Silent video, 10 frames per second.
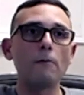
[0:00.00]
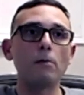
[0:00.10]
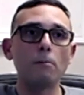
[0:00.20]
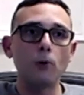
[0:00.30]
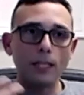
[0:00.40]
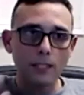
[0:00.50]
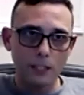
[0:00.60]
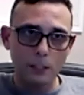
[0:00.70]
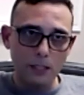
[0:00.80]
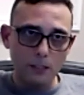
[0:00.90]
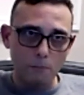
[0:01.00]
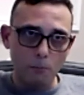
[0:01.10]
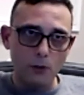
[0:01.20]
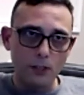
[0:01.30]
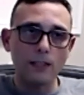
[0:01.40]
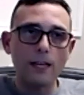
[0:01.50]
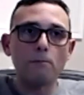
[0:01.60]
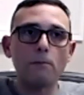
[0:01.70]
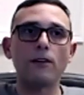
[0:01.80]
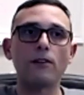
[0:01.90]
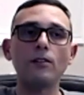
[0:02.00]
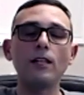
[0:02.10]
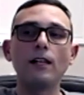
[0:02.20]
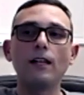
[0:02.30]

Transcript: People get to express their points a lot better.